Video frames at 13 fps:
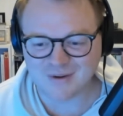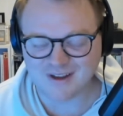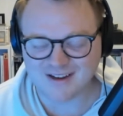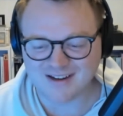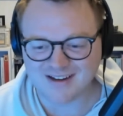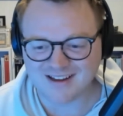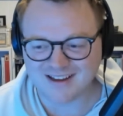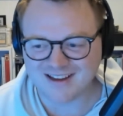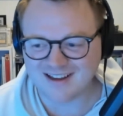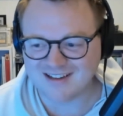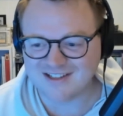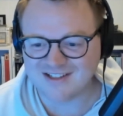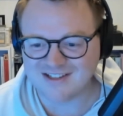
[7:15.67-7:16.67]
and I
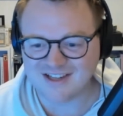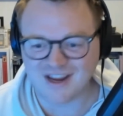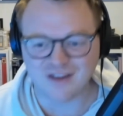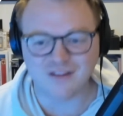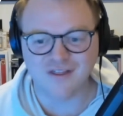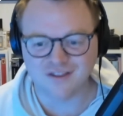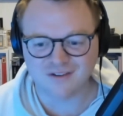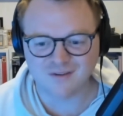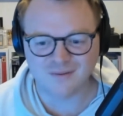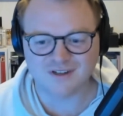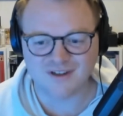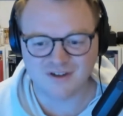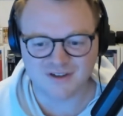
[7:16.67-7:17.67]
got 10th
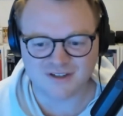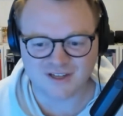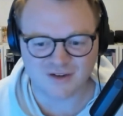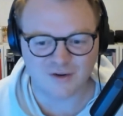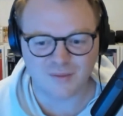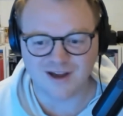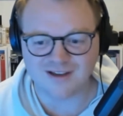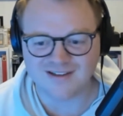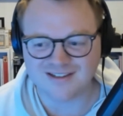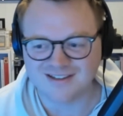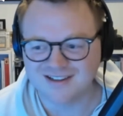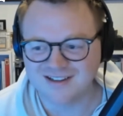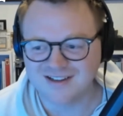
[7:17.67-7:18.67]
with 0
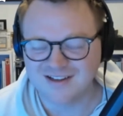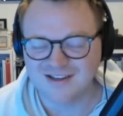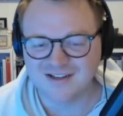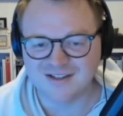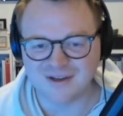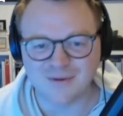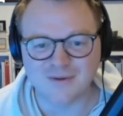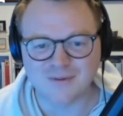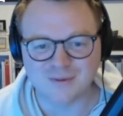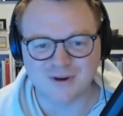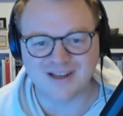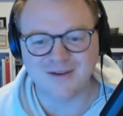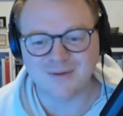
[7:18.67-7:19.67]
buys. Wow. So
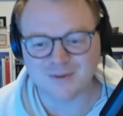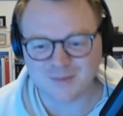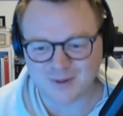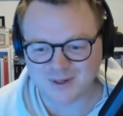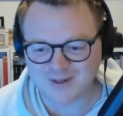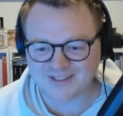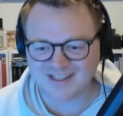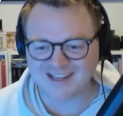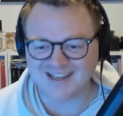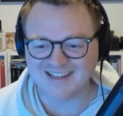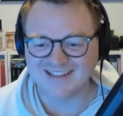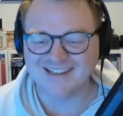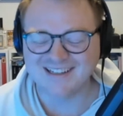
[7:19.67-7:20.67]
it was pretty good, yeah.